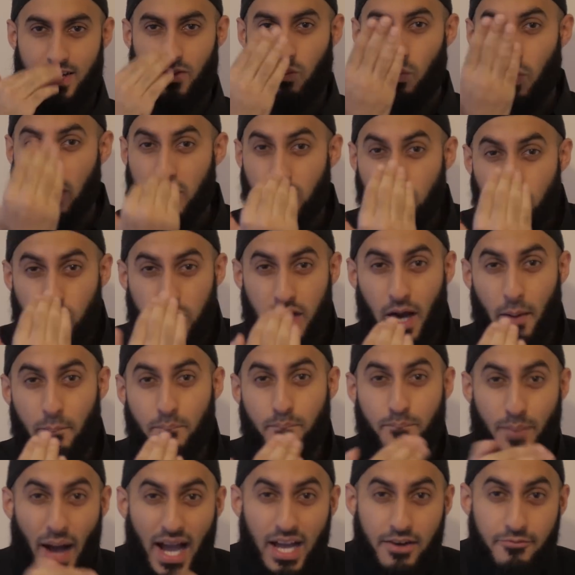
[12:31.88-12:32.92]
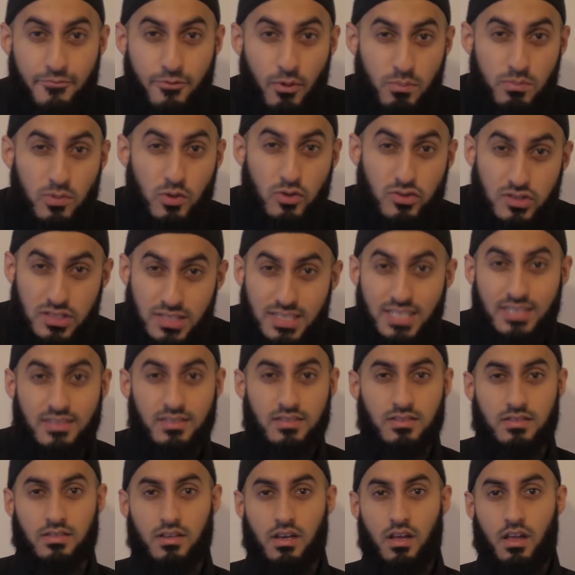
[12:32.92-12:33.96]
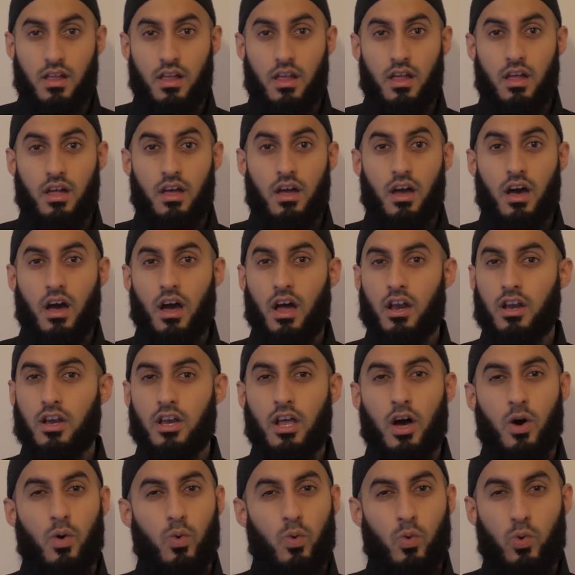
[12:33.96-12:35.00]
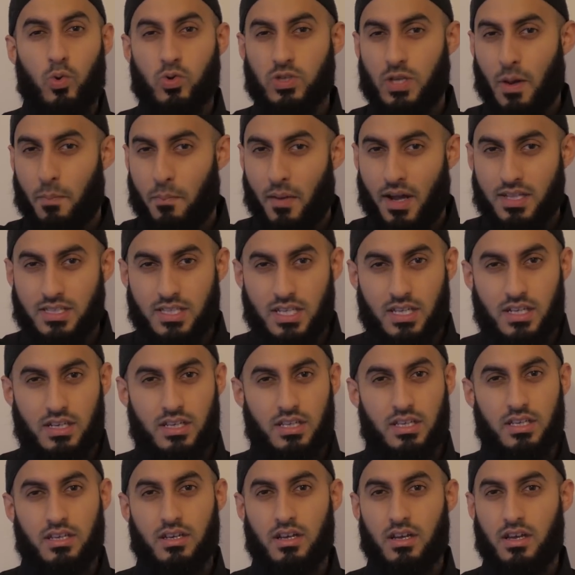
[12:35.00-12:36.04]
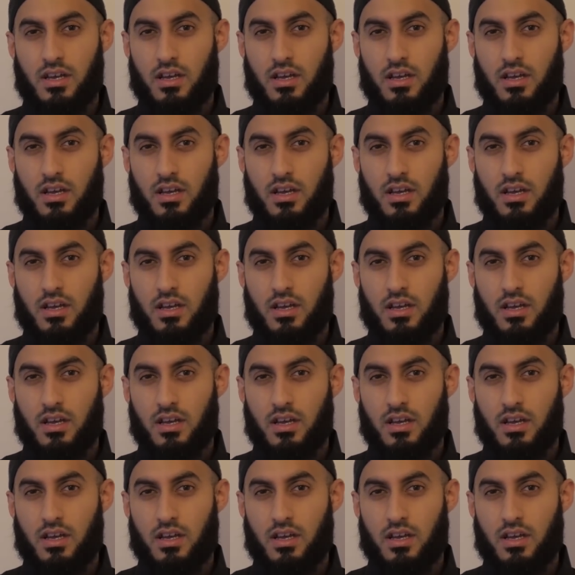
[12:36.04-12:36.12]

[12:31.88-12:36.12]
when you come back from your sins, Allah automatically,